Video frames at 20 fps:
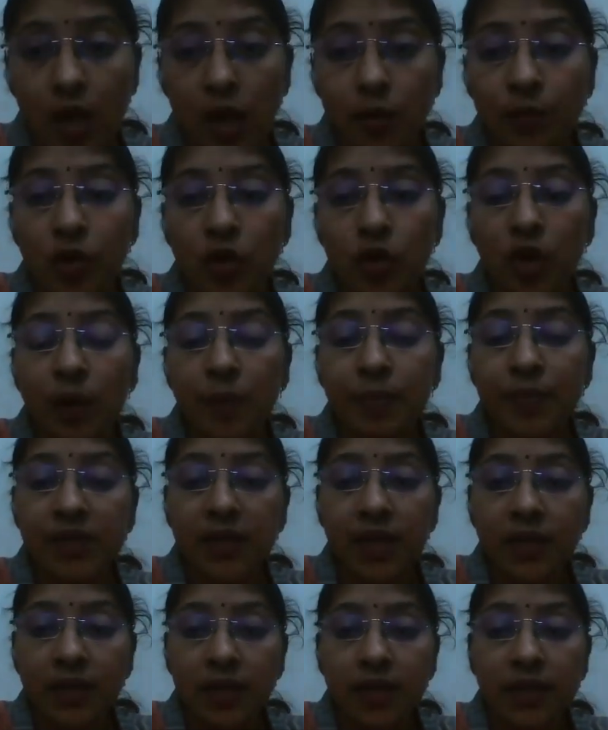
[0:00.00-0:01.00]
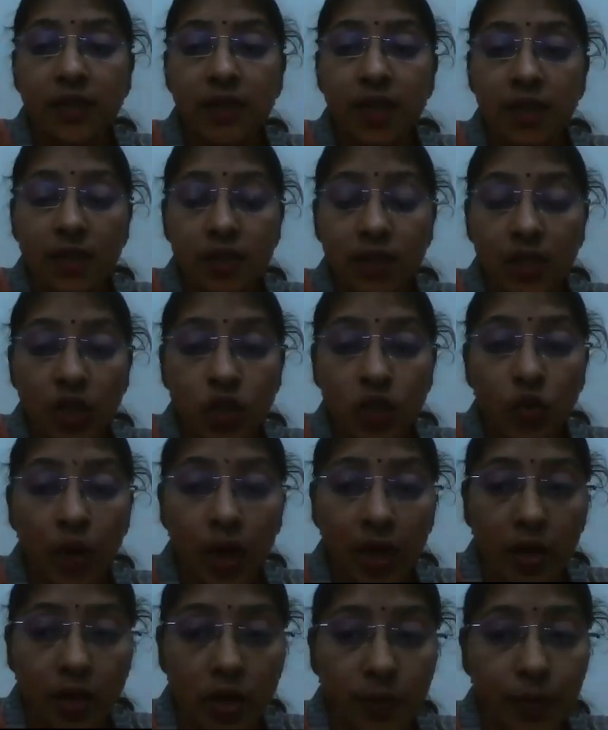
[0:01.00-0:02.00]
Amenorrhea present in 60 to
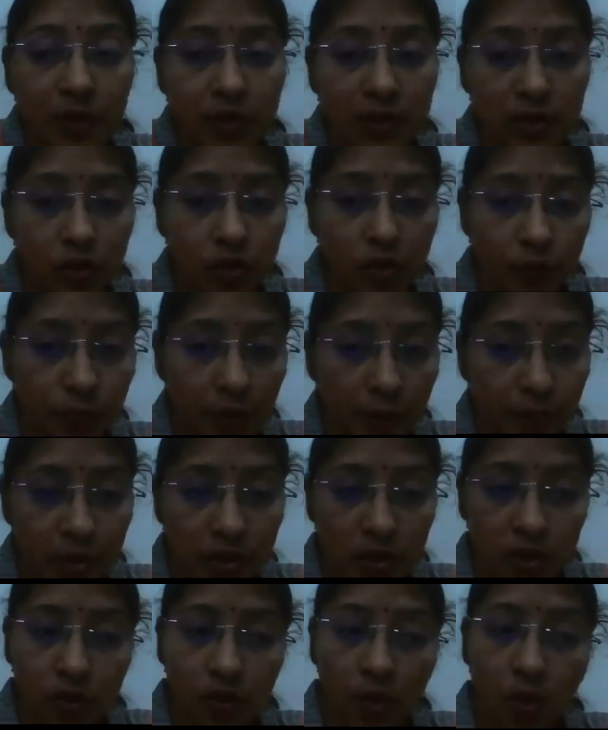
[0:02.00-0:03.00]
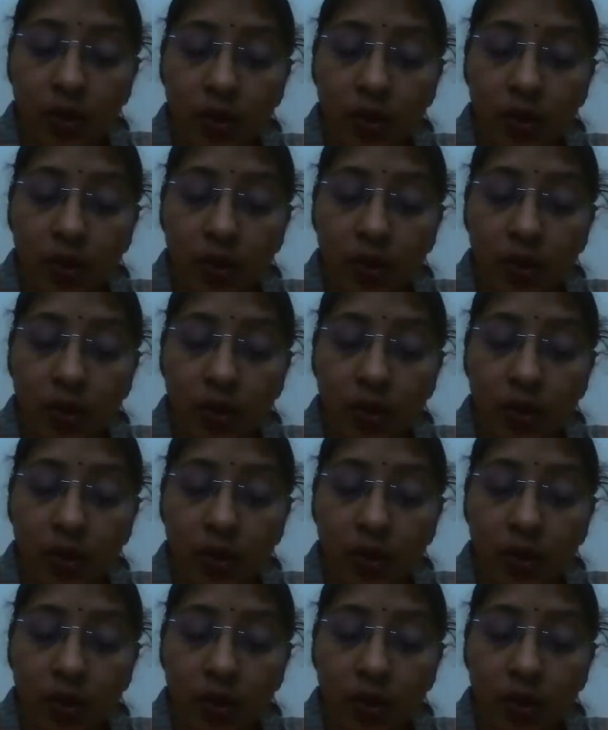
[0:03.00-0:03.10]
80% of the patient,